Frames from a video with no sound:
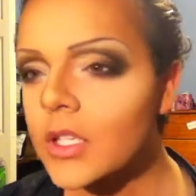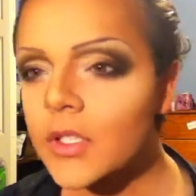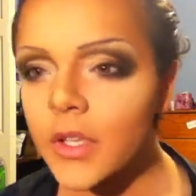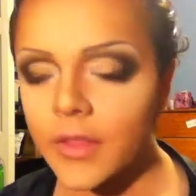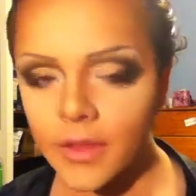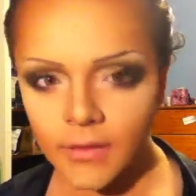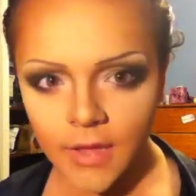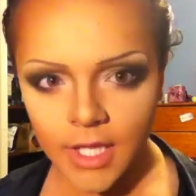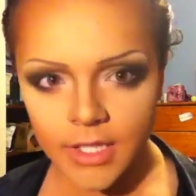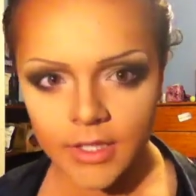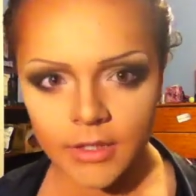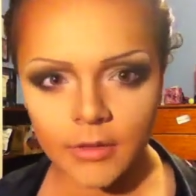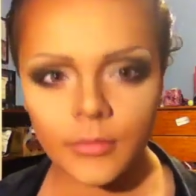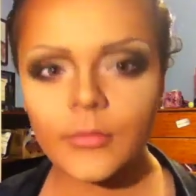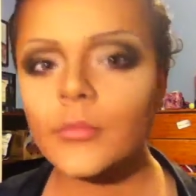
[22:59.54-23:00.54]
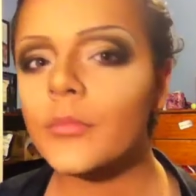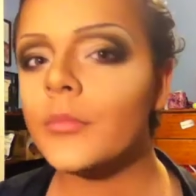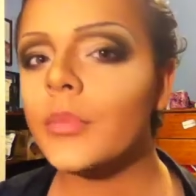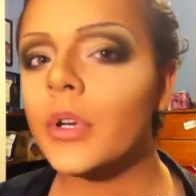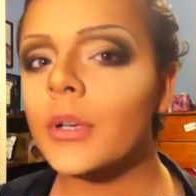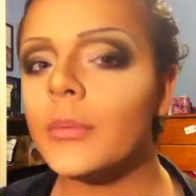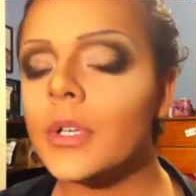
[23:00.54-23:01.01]
So I think that's
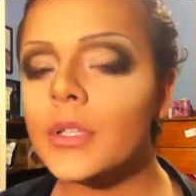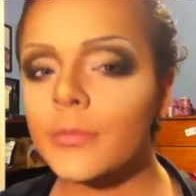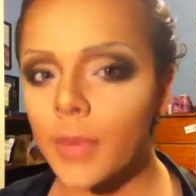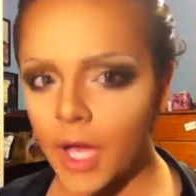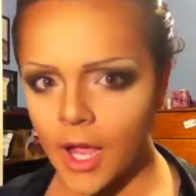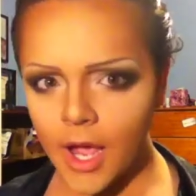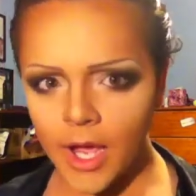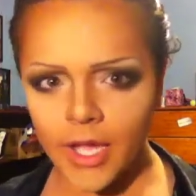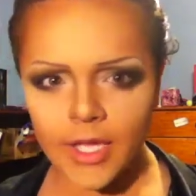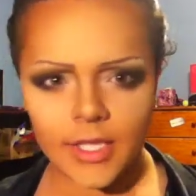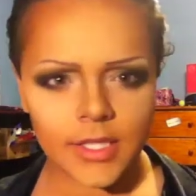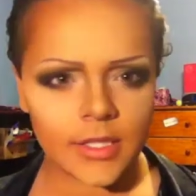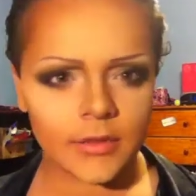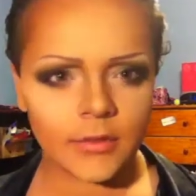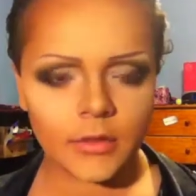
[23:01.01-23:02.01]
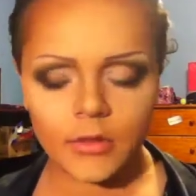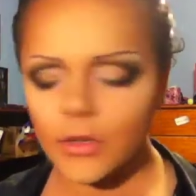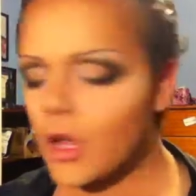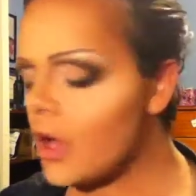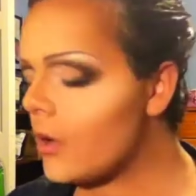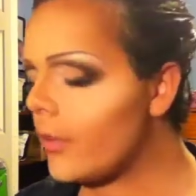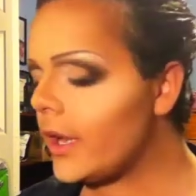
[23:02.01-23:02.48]
pretty much my eyes.
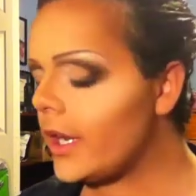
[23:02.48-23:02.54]
Oh